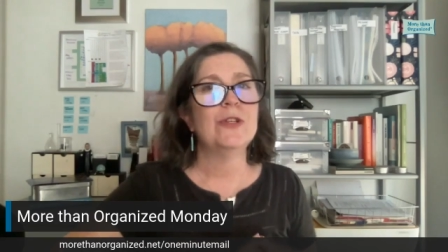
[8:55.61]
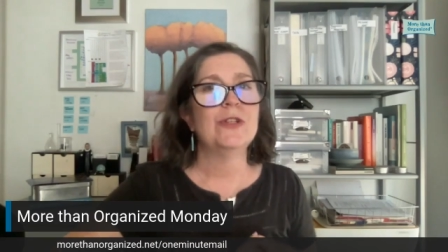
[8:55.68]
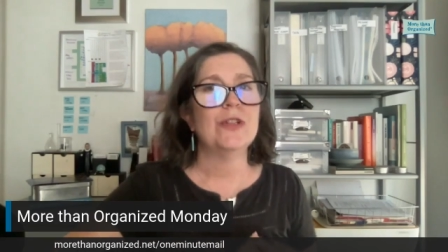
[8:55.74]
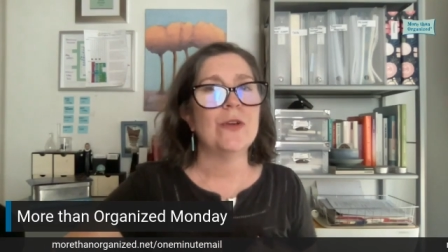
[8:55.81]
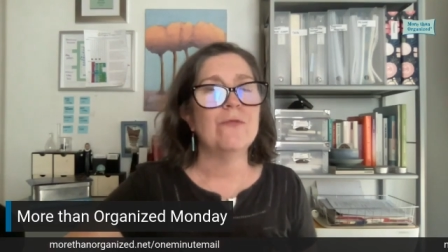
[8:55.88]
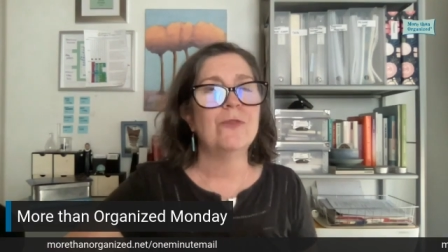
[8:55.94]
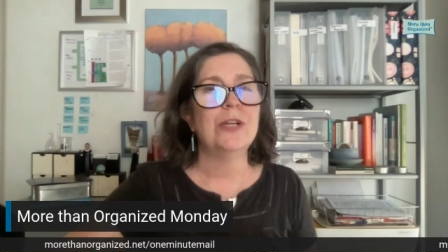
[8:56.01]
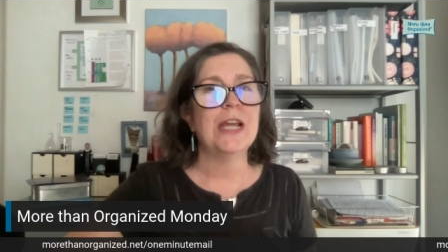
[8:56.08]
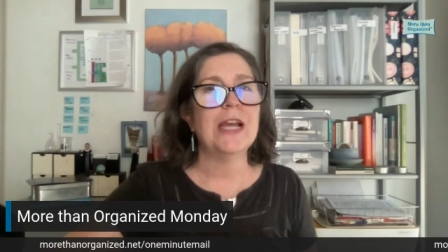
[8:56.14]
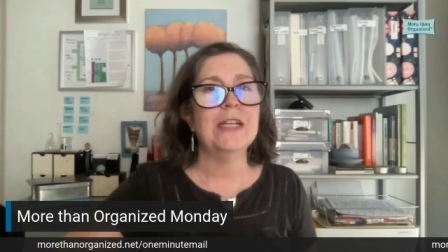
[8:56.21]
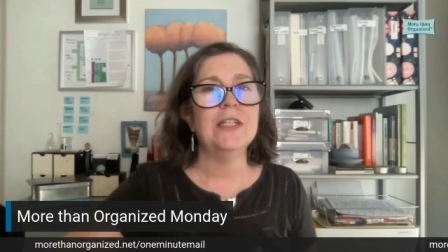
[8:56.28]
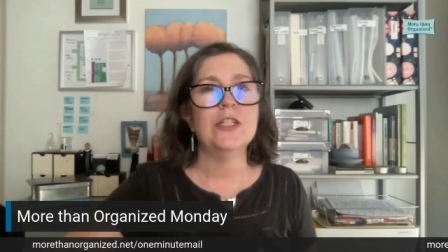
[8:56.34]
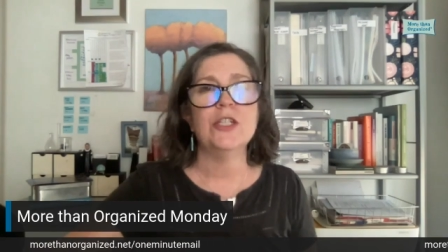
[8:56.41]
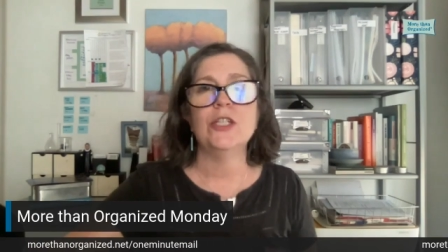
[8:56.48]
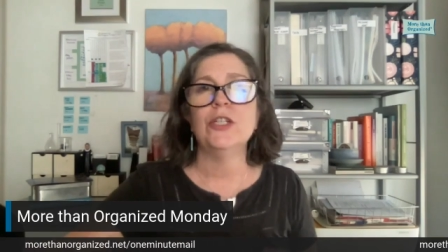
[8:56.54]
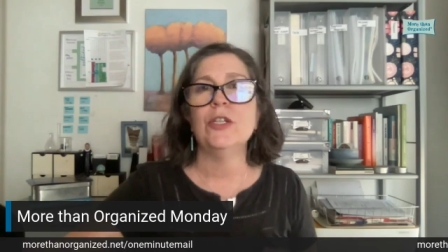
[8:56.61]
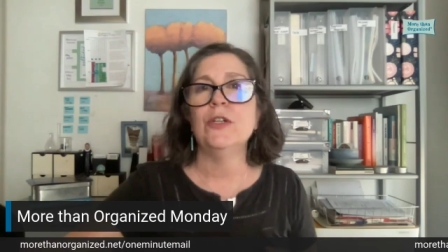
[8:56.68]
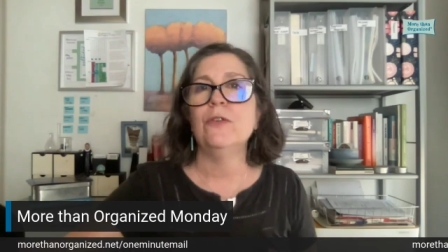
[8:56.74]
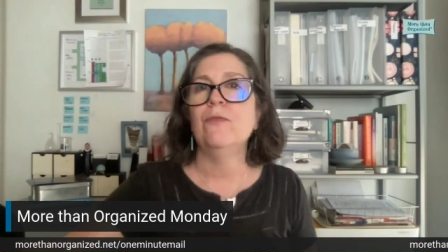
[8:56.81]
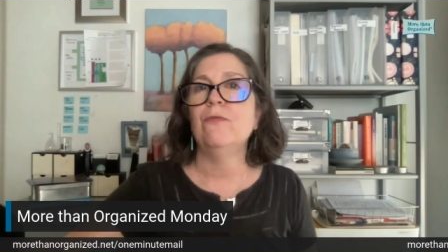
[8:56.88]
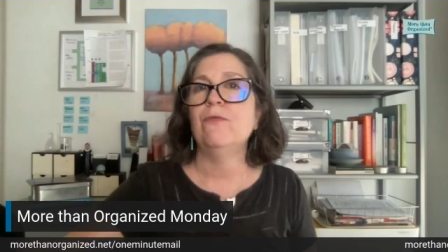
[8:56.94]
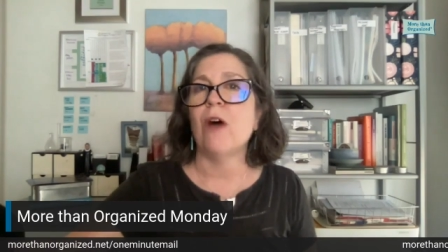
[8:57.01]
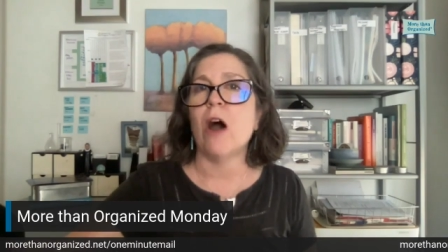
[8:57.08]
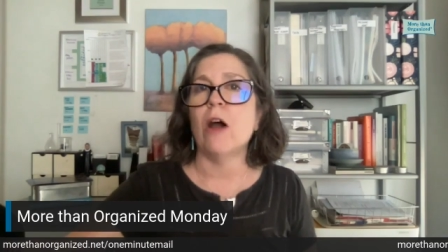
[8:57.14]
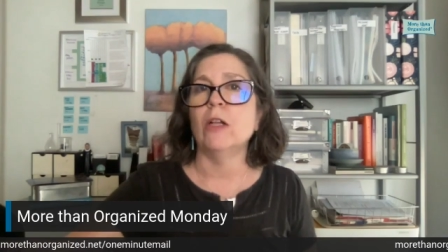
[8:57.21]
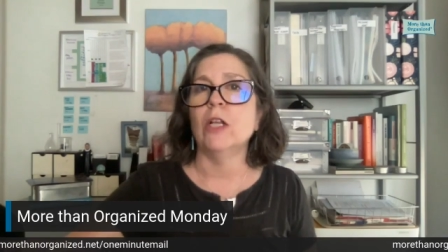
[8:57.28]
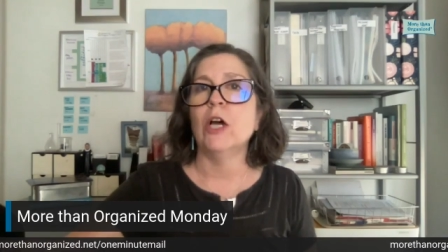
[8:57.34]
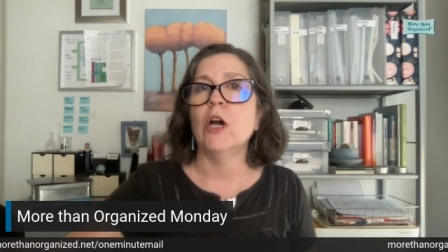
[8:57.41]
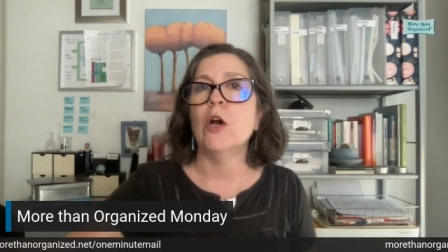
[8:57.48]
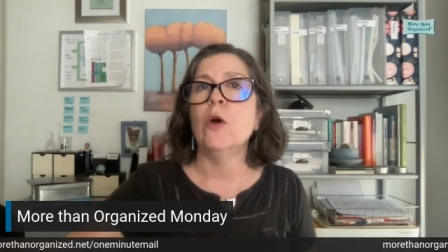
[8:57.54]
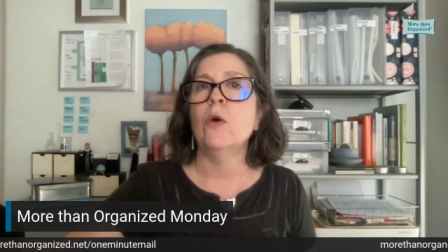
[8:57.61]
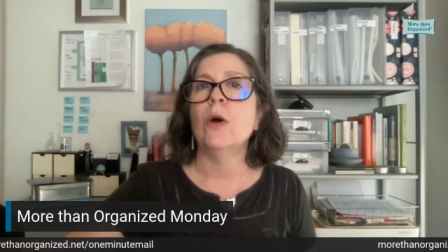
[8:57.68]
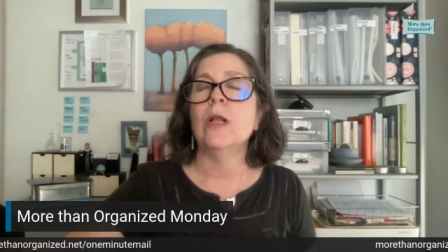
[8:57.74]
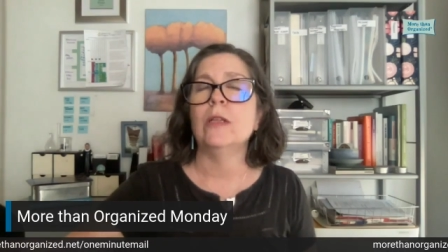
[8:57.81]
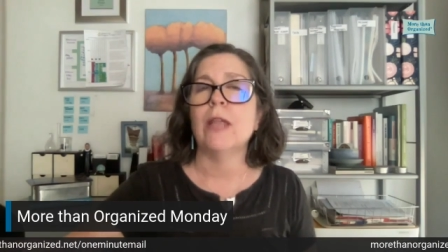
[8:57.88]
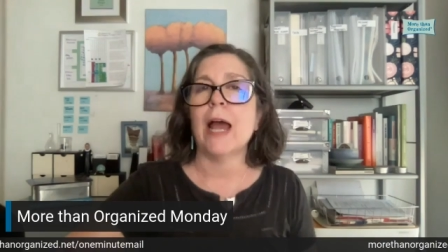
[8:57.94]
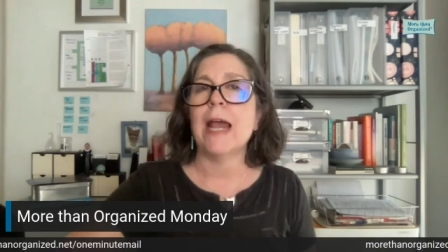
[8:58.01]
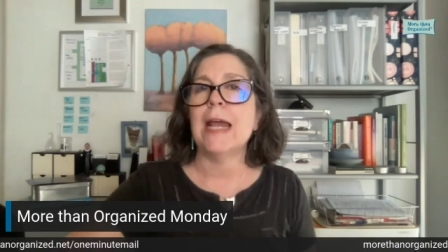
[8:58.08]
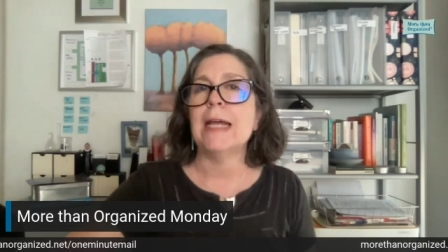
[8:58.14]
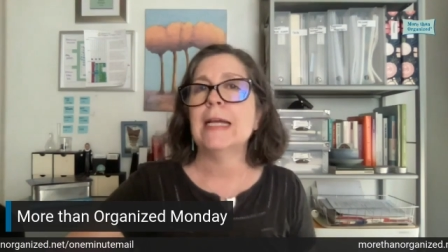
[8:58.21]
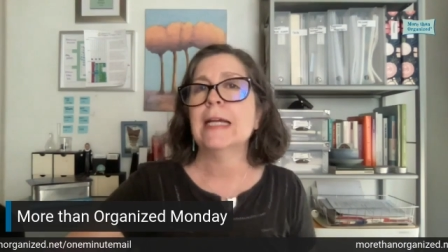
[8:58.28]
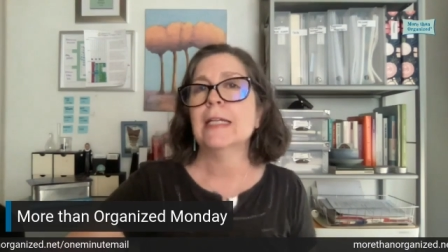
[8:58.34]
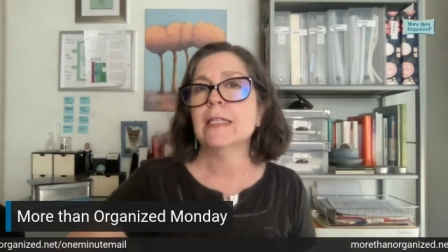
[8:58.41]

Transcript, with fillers: don't forget to follow, like,